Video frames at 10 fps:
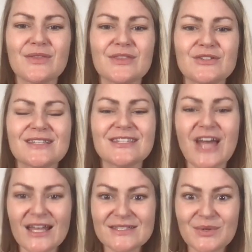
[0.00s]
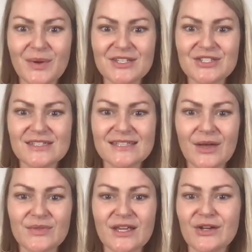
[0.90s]
There's lots of questions
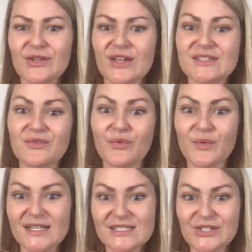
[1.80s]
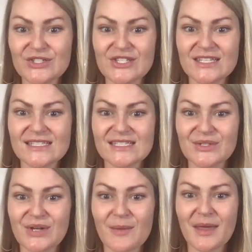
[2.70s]
out there, lots of research that's
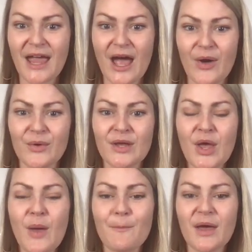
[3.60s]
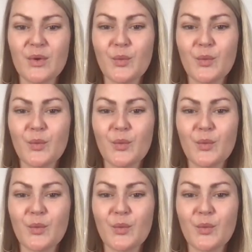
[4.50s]
still coming out, but